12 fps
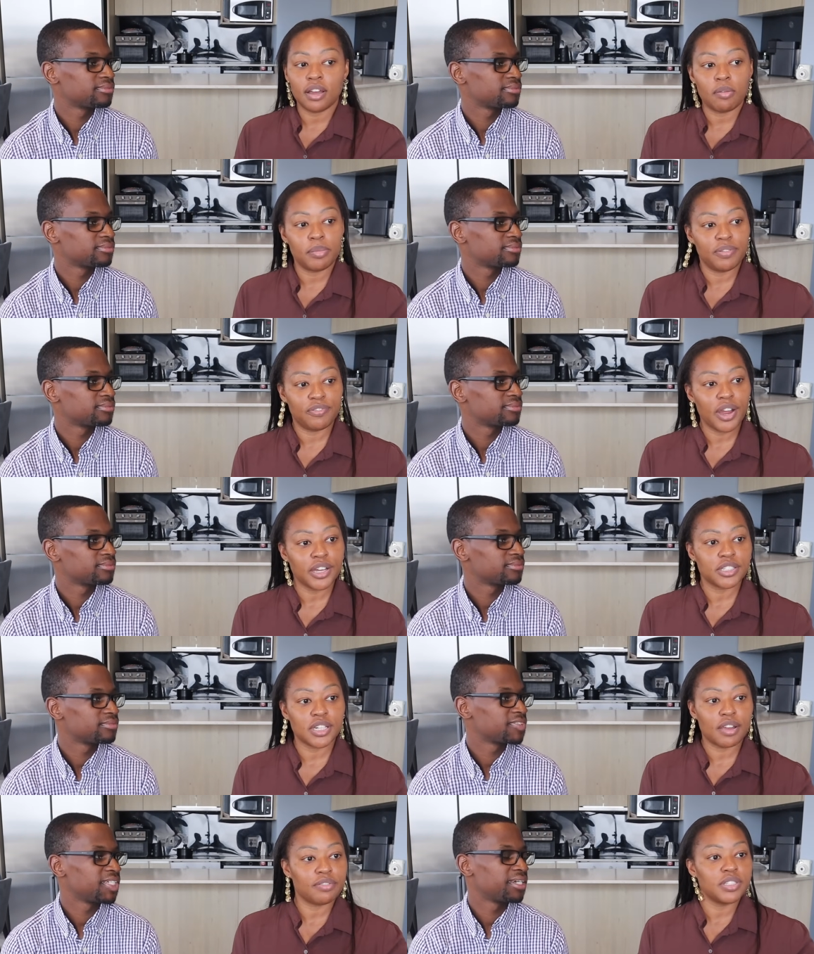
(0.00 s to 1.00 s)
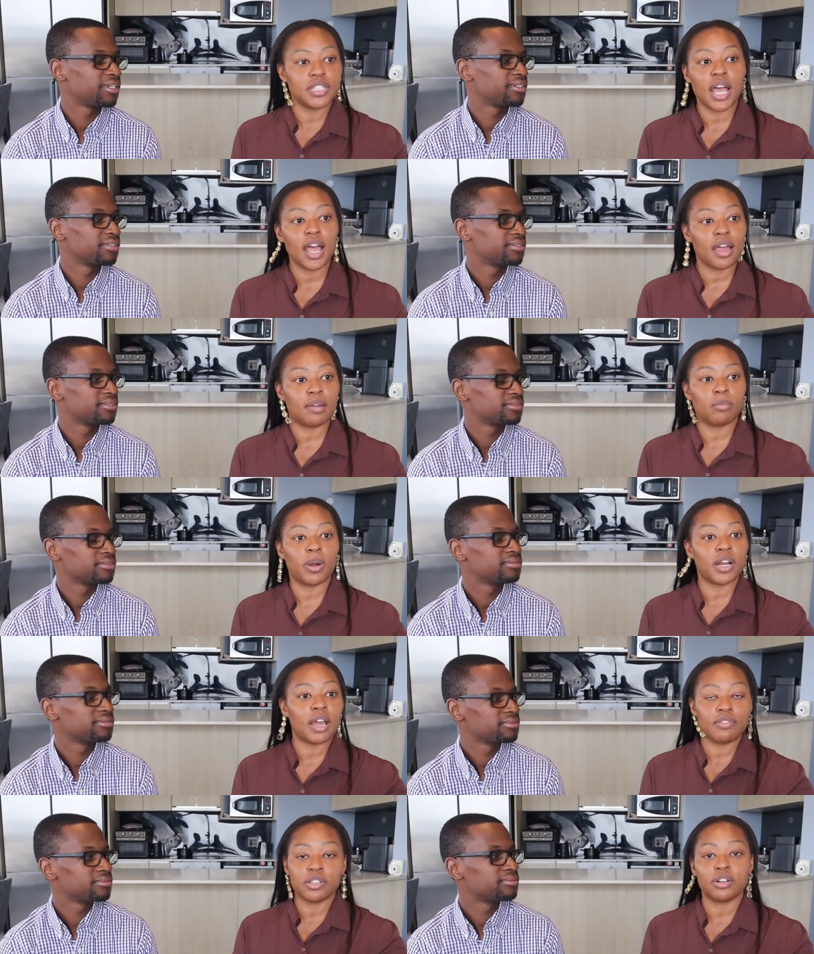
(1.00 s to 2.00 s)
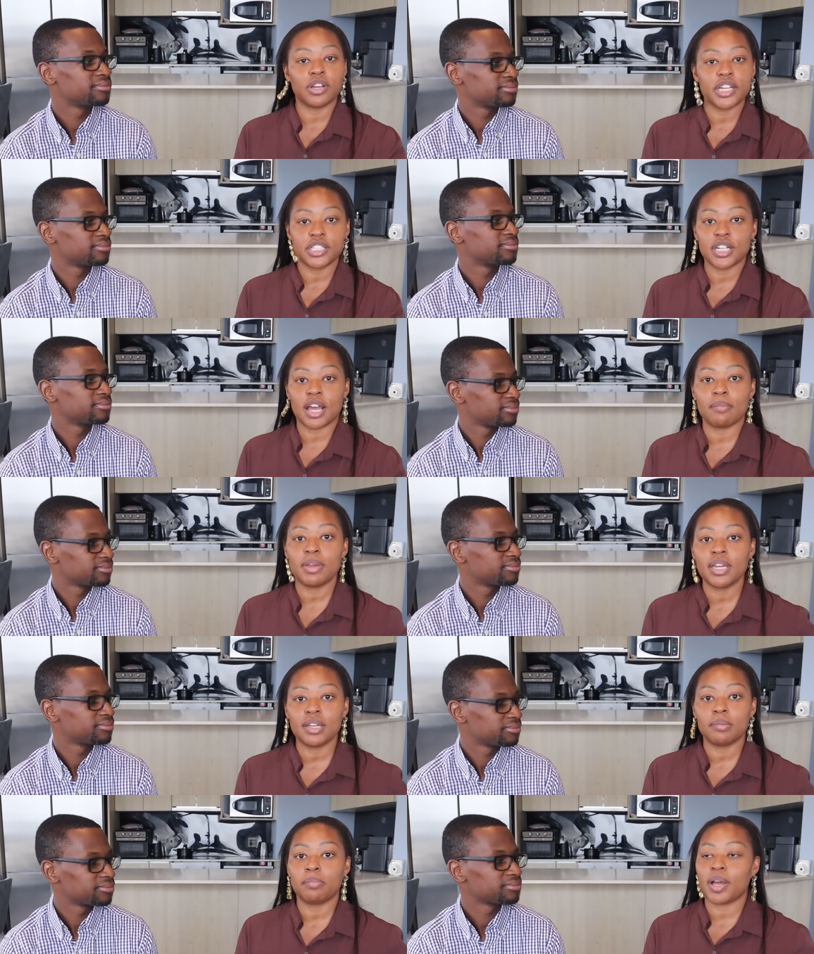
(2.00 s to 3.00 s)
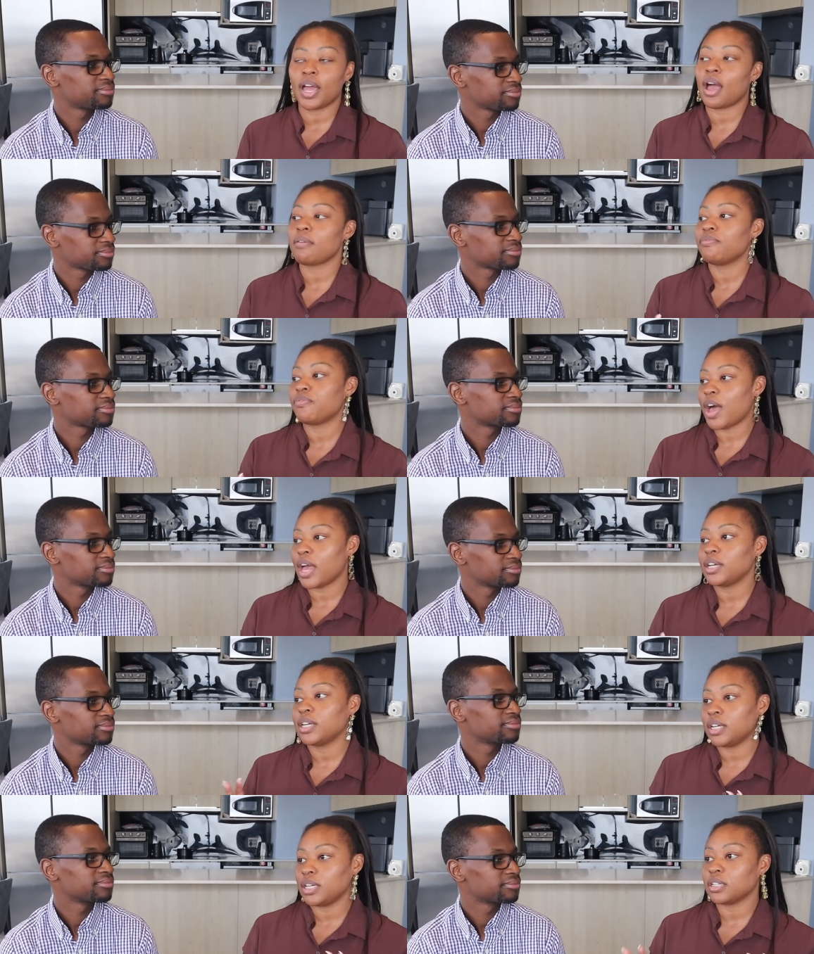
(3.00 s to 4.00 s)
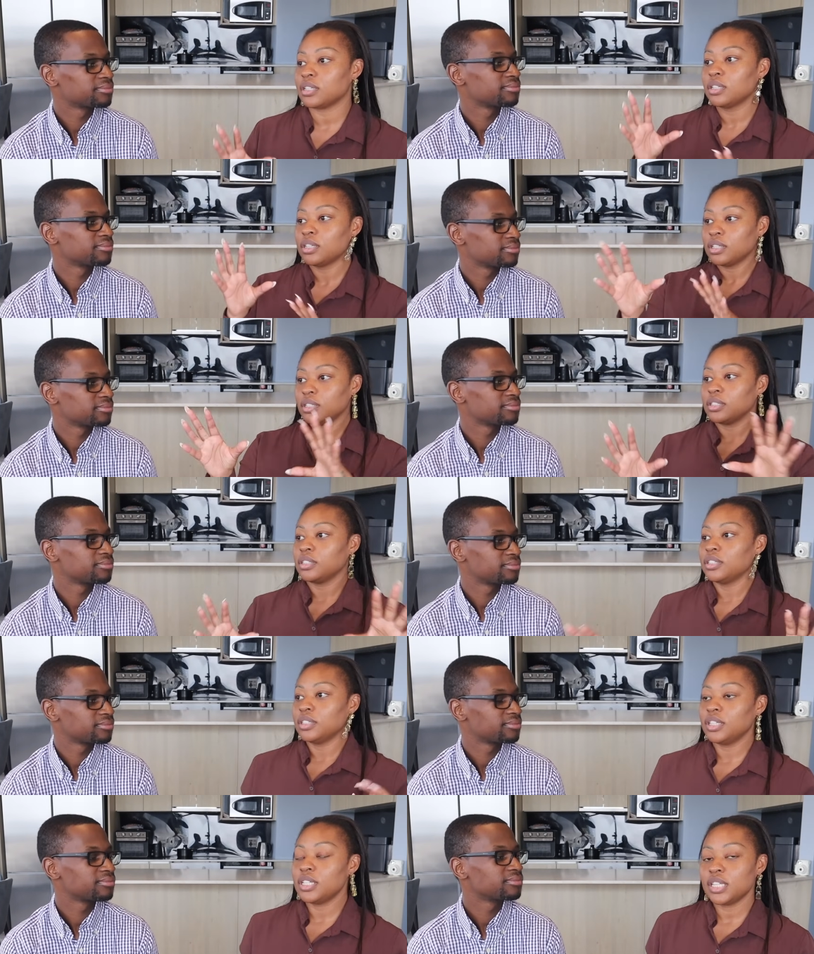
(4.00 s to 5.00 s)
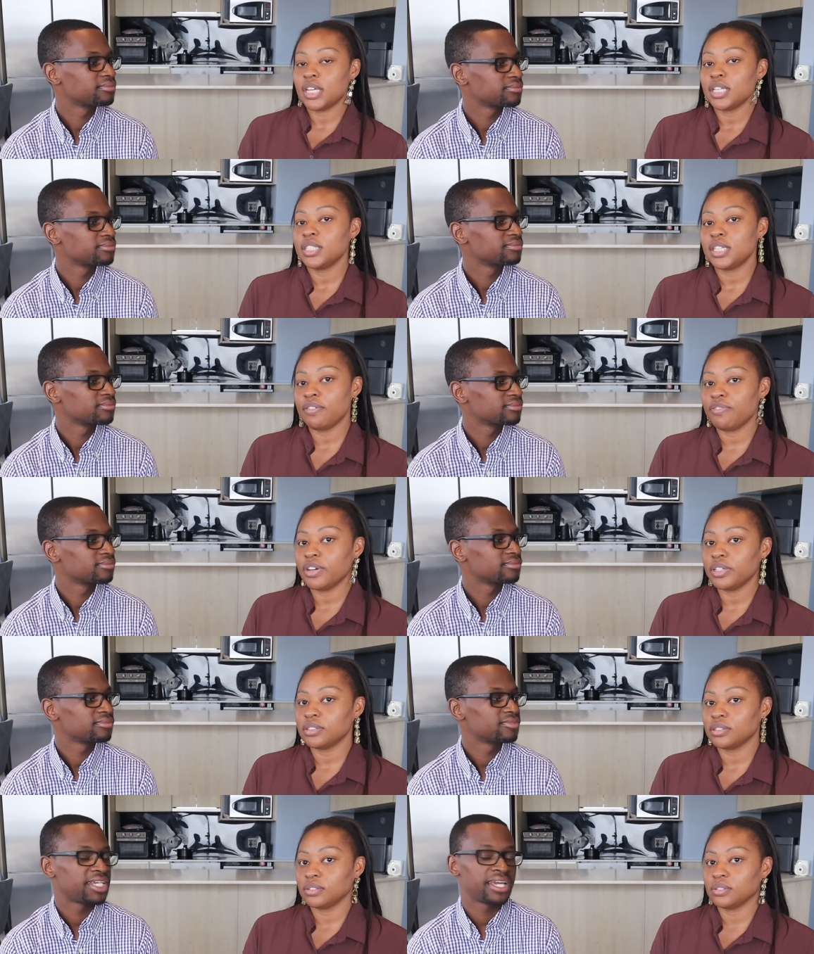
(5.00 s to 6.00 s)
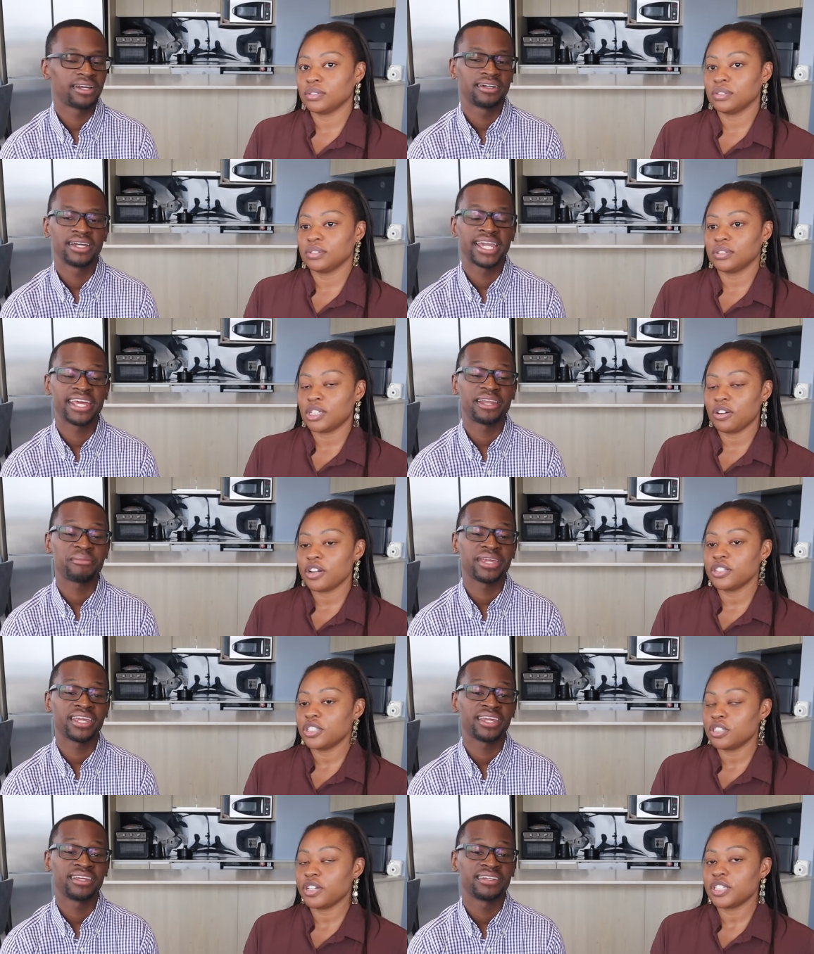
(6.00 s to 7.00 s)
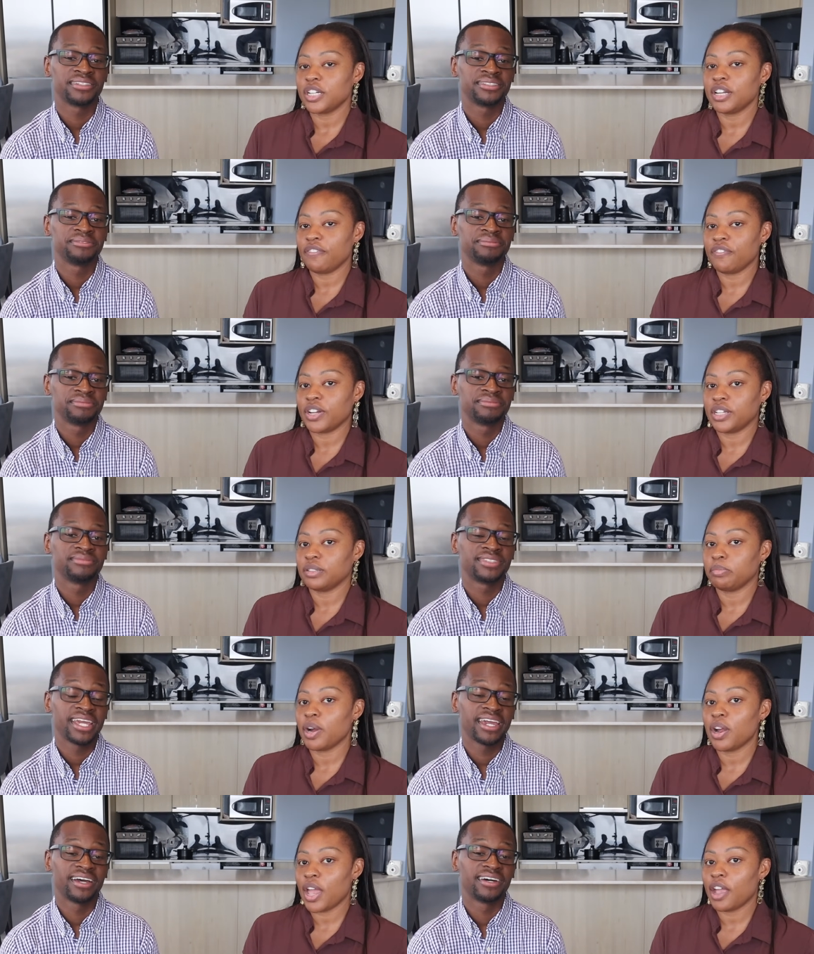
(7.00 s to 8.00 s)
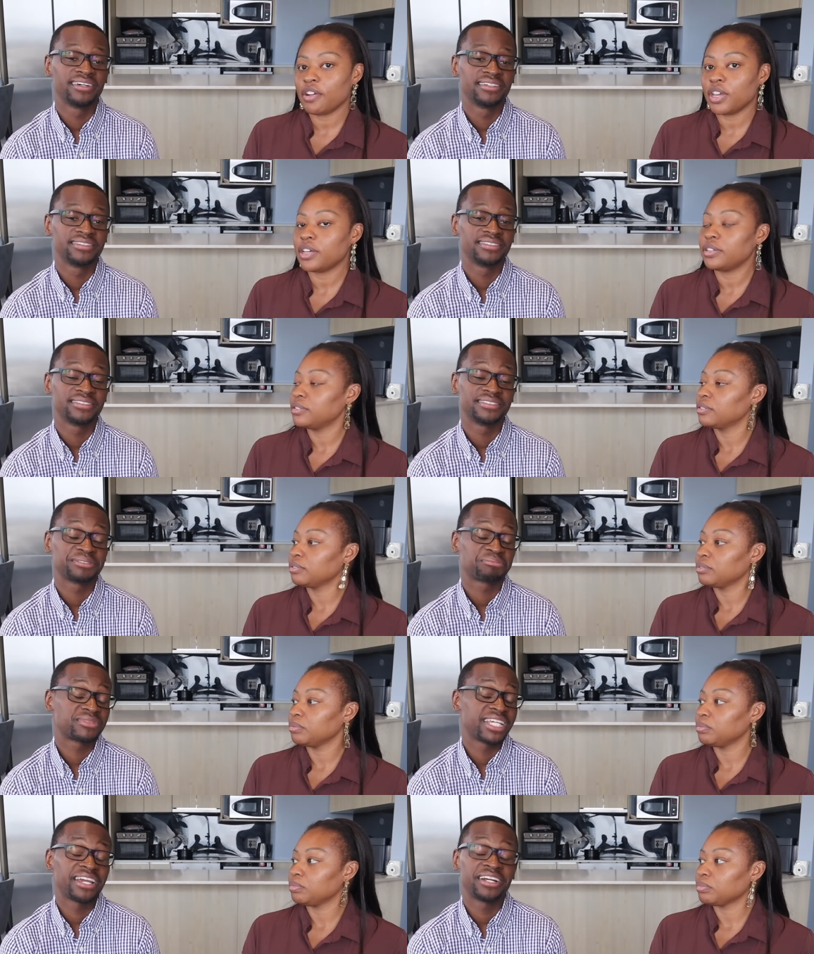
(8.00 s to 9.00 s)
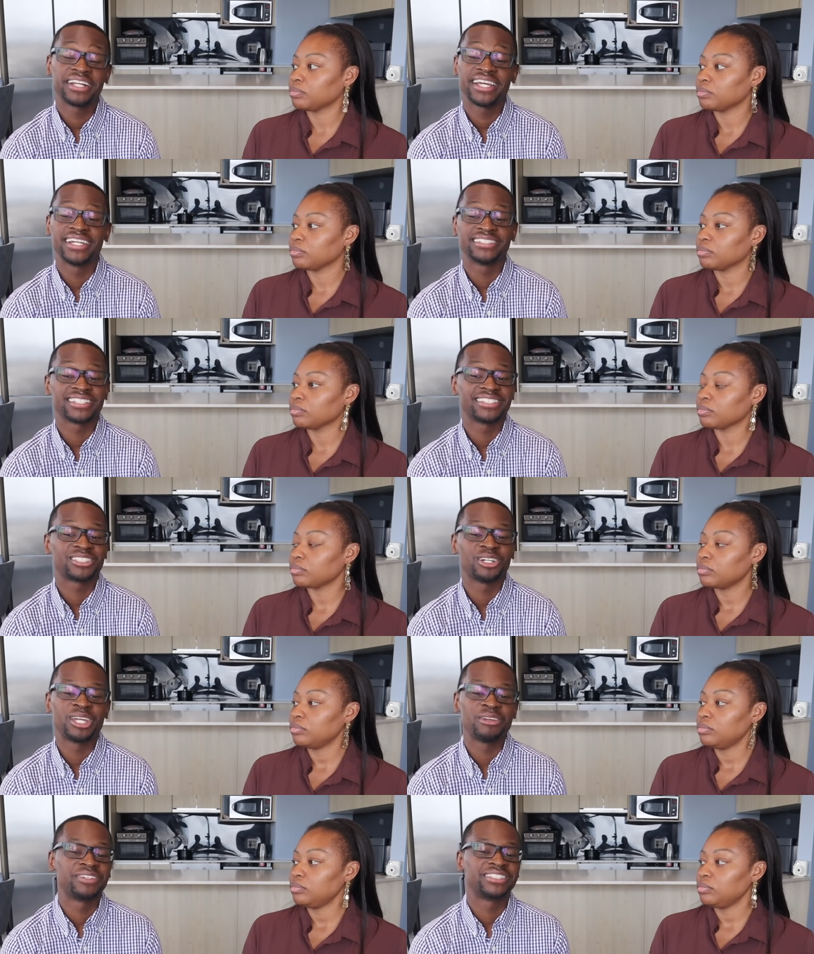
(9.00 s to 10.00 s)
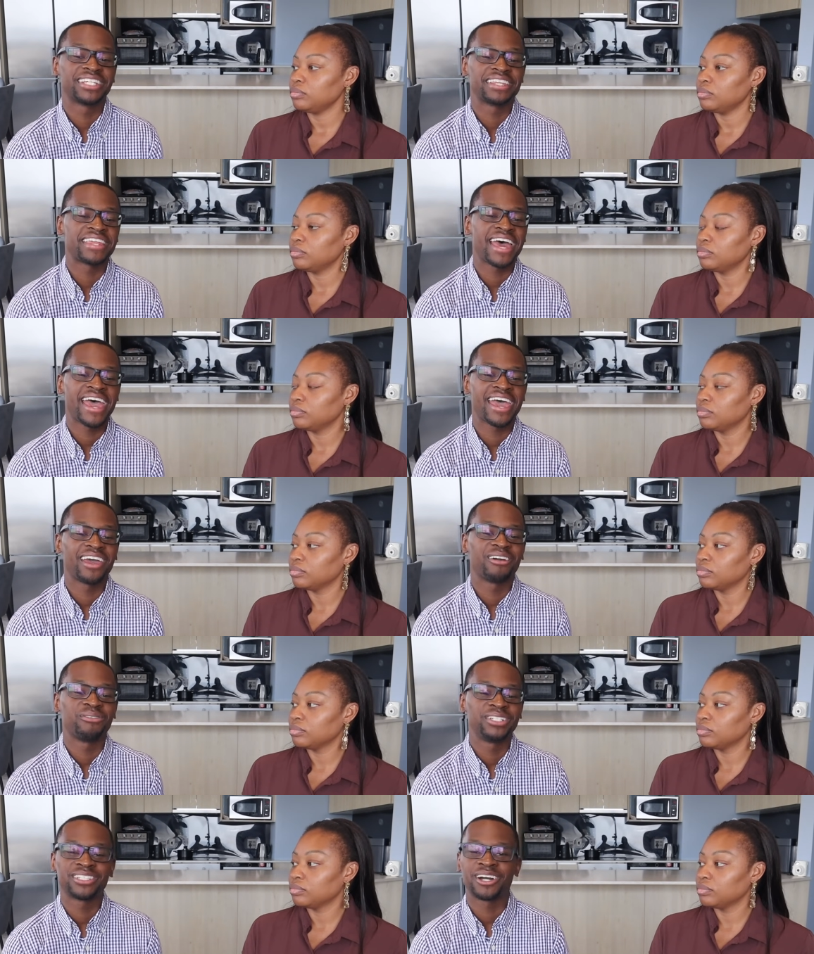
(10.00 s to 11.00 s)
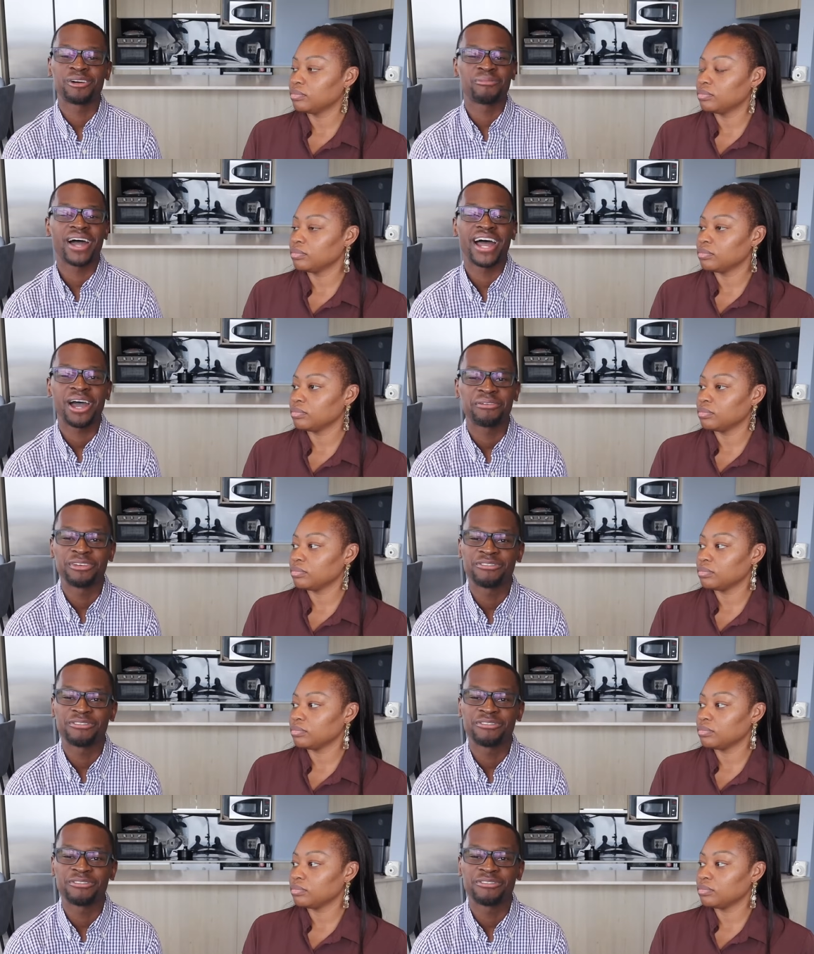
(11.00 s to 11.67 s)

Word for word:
Speaker 1: gonna be fresh every yeah. time, whatever location I'm in, but I'm finding it, it's different.
Speaker 2: Yeah, and the grocery I mean, stores are different. Yeah, area. There it is. And so even to that, we talk about how we